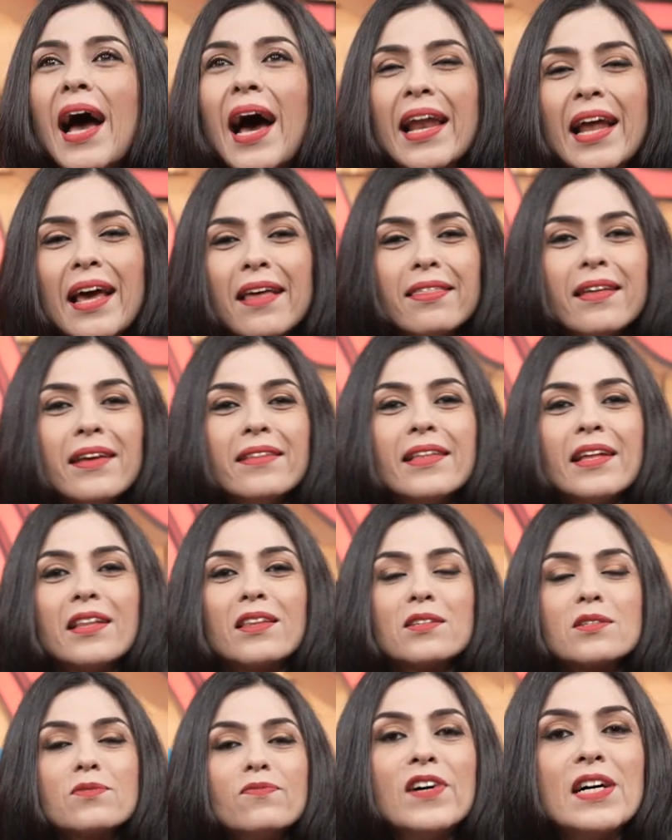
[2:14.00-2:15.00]
And I think
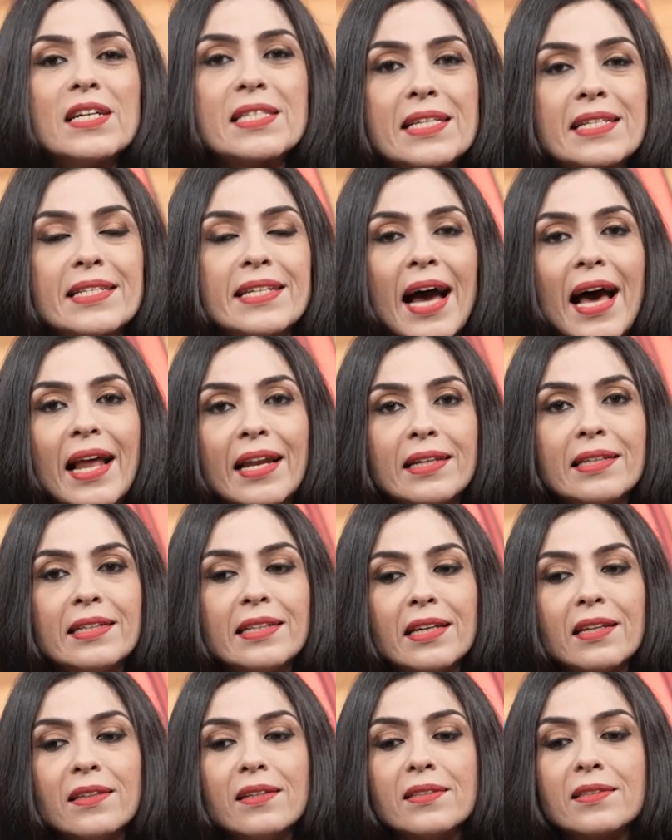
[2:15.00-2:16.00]
that's
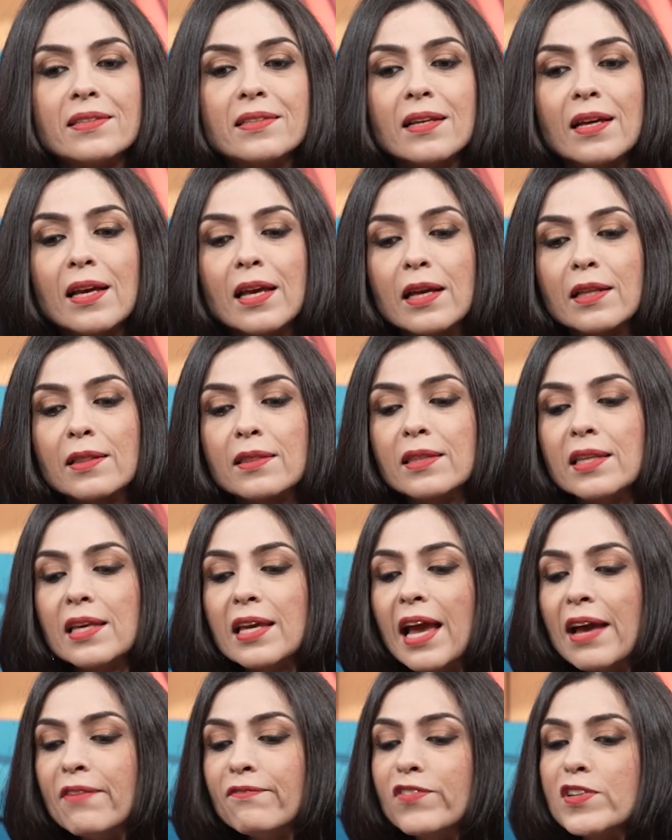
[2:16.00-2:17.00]
versatility, the
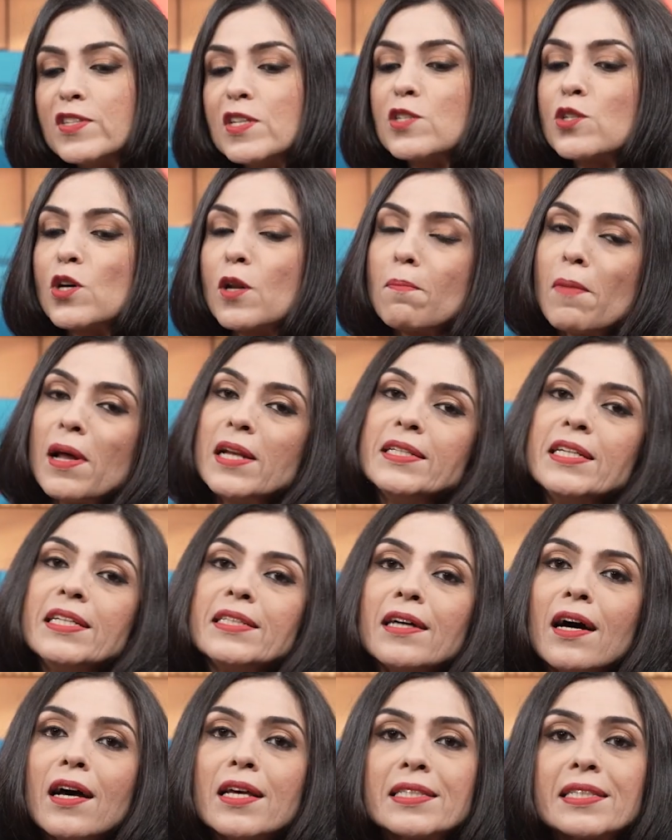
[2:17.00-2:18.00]
emphasis on
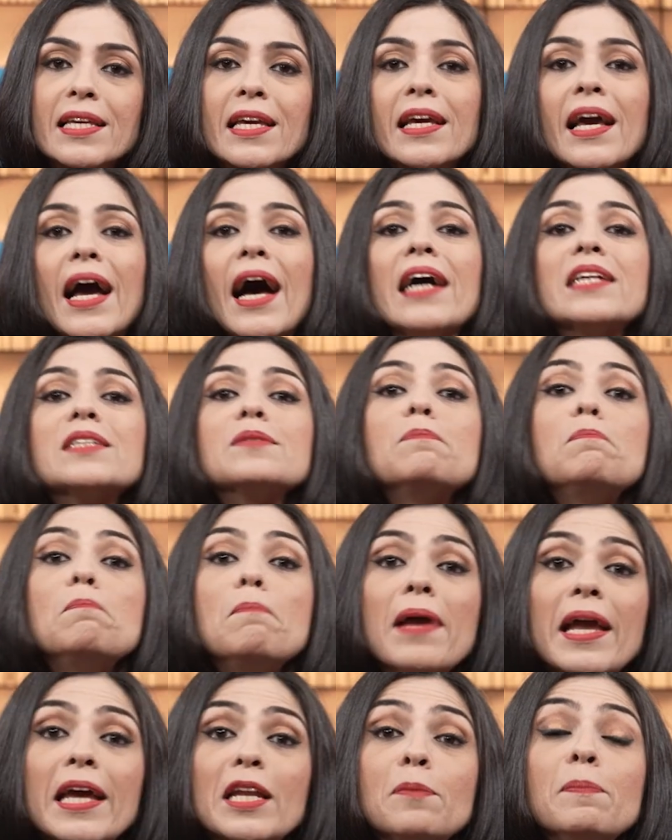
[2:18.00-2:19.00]
multitasking has
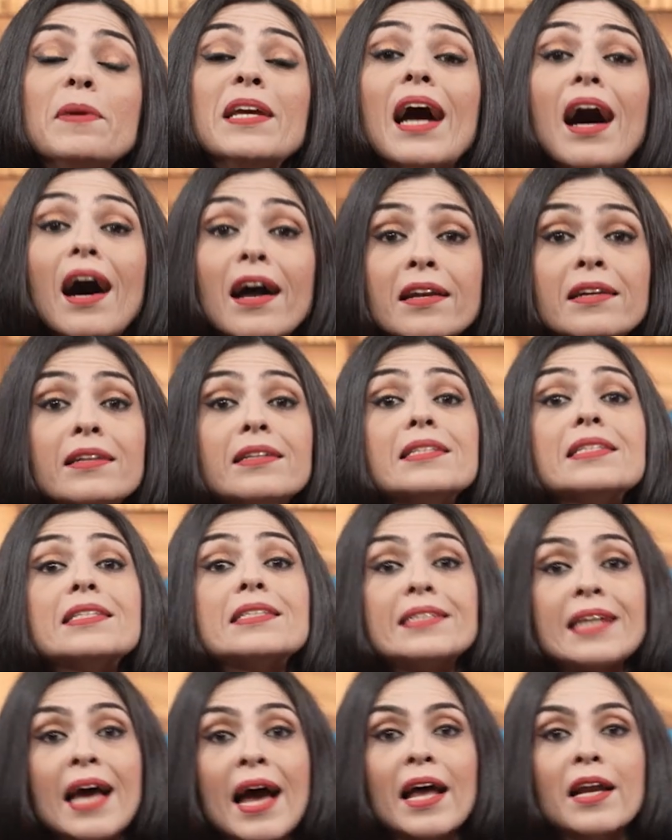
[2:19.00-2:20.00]
made me
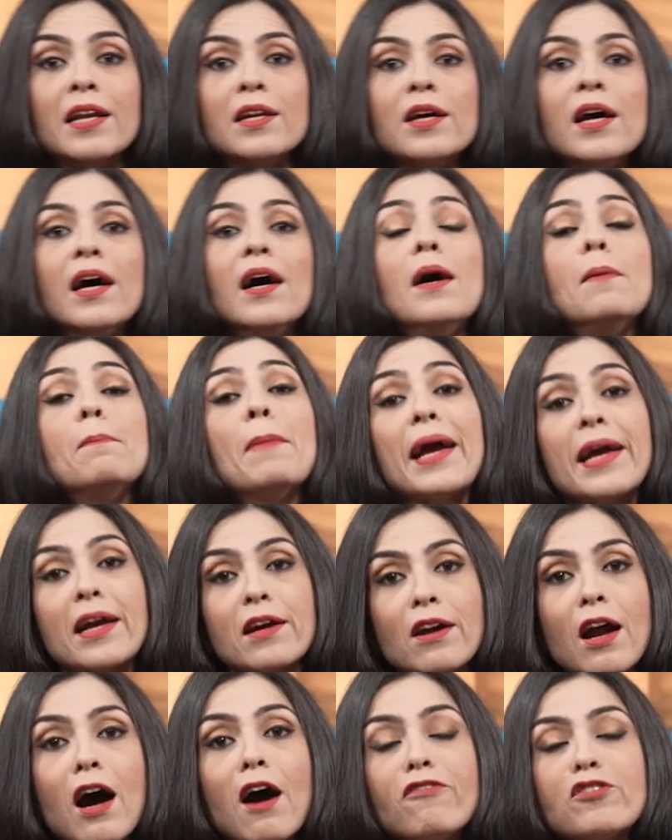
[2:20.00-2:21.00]
understand my
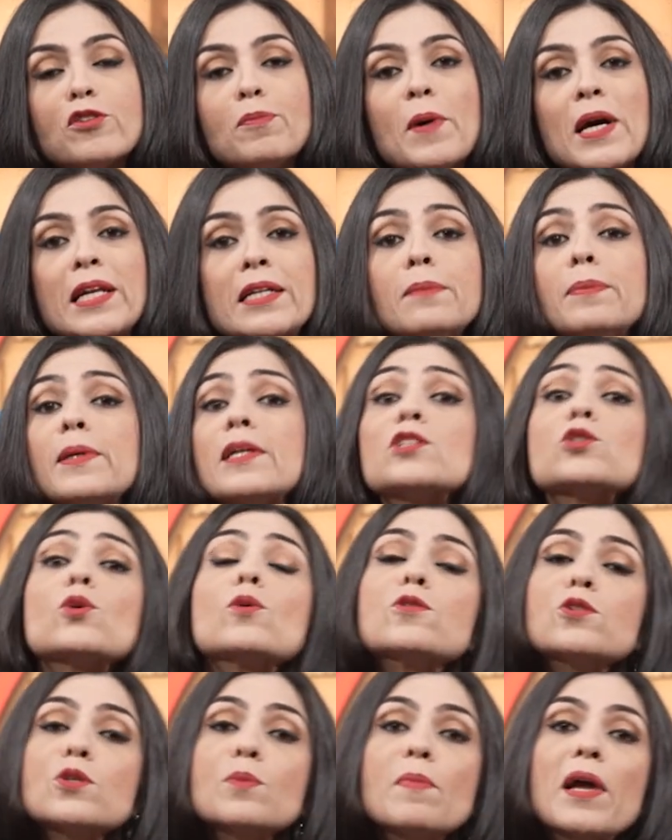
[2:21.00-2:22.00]
craft better, but it's
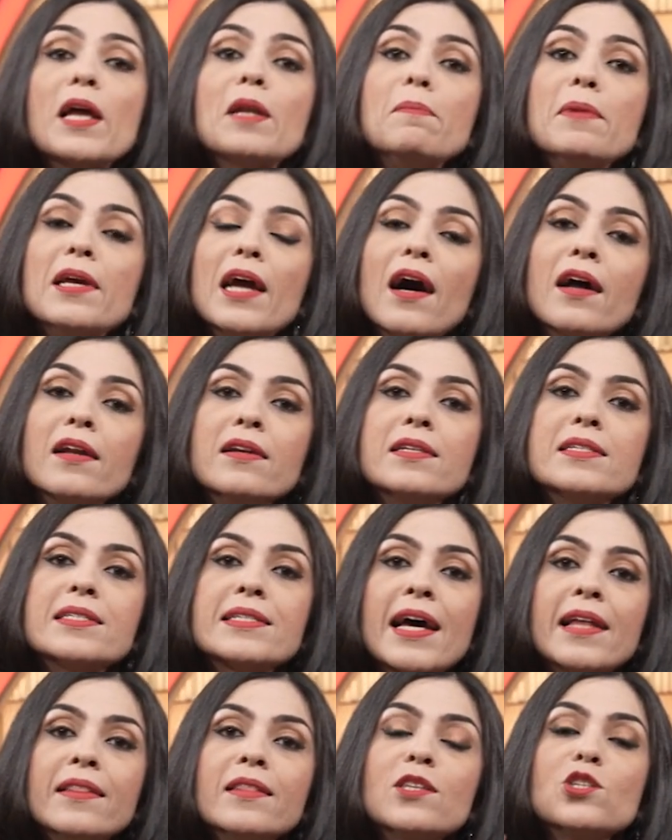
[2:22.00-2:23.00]
also made me
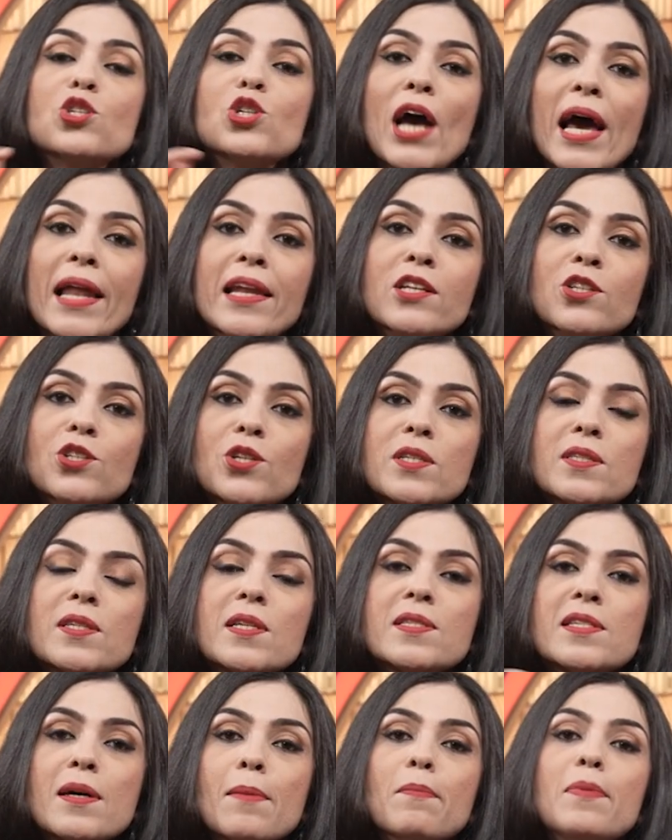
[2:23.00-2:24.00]
understand the challenges
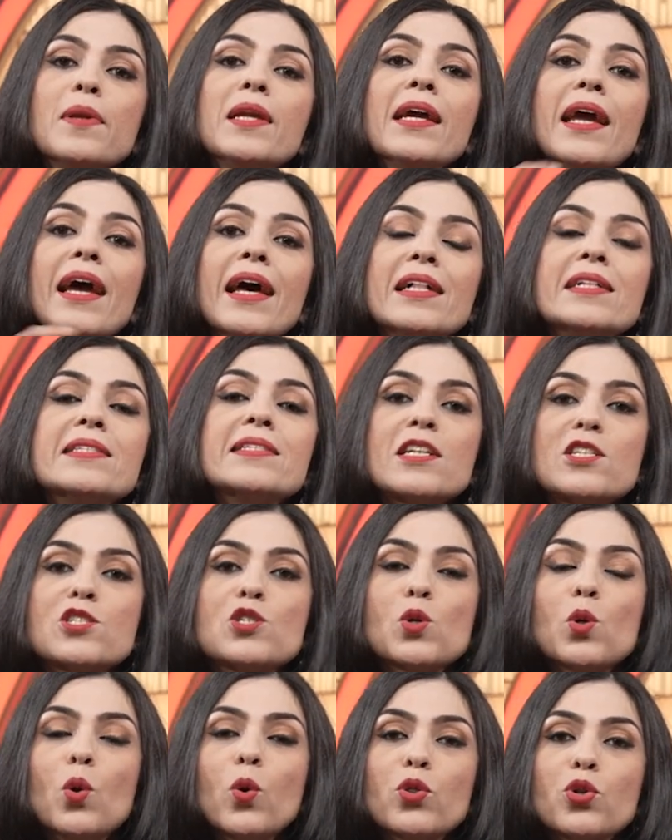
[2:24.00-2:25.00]
that somebody else has to
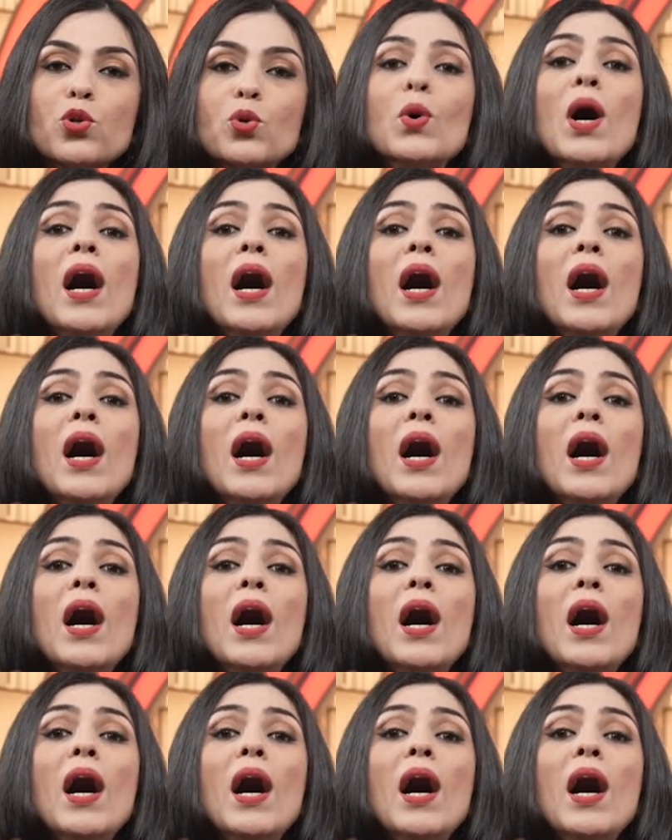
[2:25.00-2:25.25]
go through.